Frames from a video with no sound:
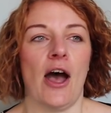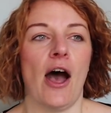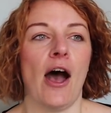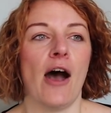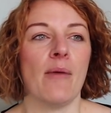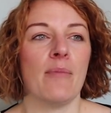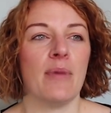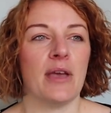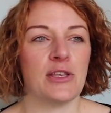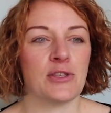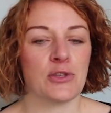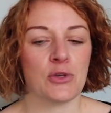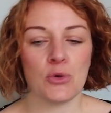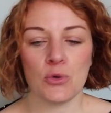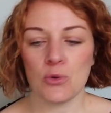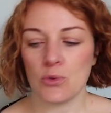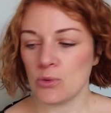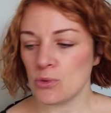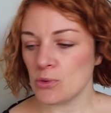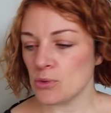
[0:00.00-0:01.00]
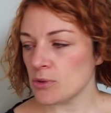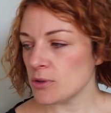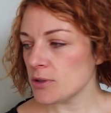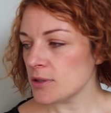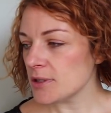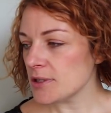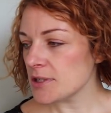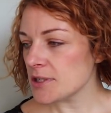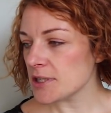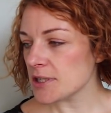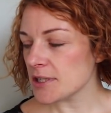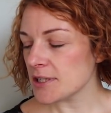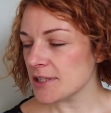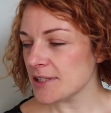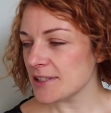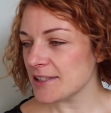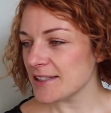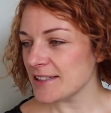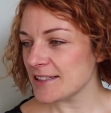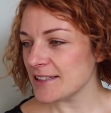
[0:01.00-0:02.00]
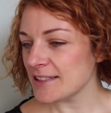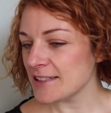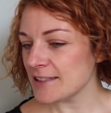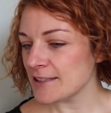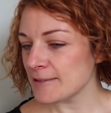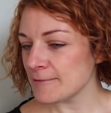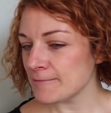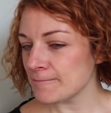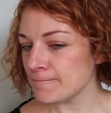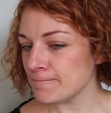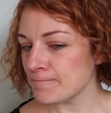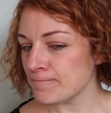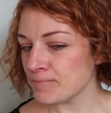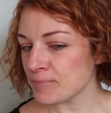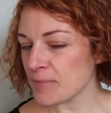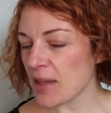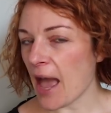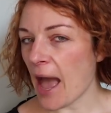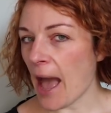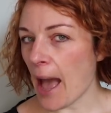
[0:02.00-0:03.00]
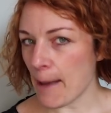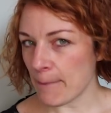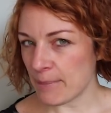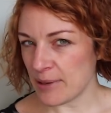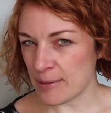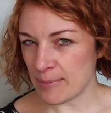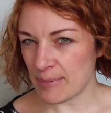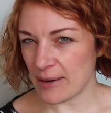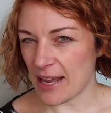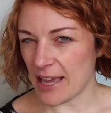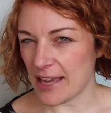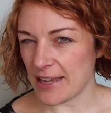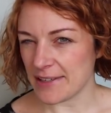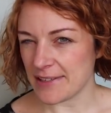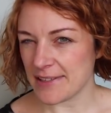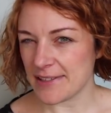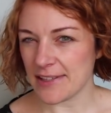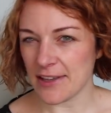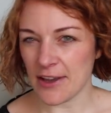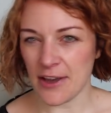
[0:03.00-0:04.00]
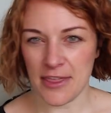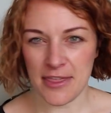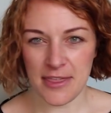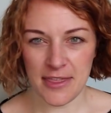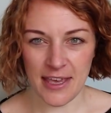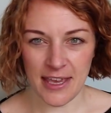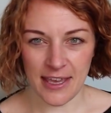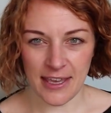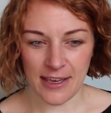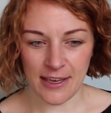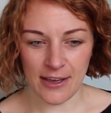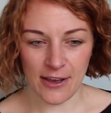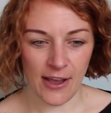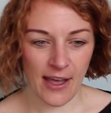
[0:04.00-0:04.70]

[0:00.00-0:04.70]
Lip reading: It's called Happy Place, I think.